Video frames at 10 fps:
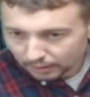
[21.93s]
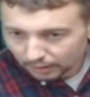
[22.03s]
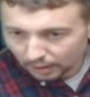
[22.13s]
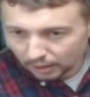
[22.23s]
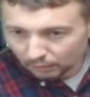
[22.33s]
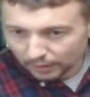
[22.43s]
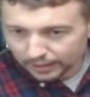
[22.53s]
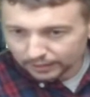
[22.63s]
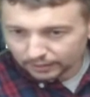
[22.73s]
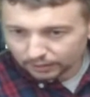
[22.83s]

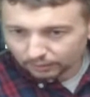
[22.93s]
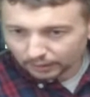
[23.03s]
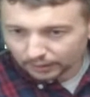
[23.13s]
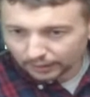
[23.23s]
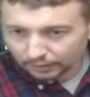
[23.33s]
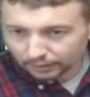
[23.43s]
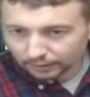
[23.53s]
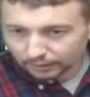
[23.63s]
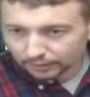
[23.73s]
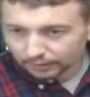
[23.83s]
always before we get hear, into
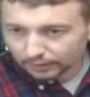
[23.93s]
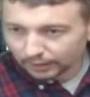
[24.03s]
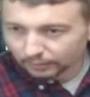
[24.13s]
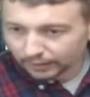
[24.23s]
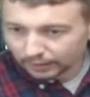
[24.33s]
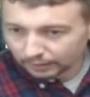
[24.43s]
that, hear me.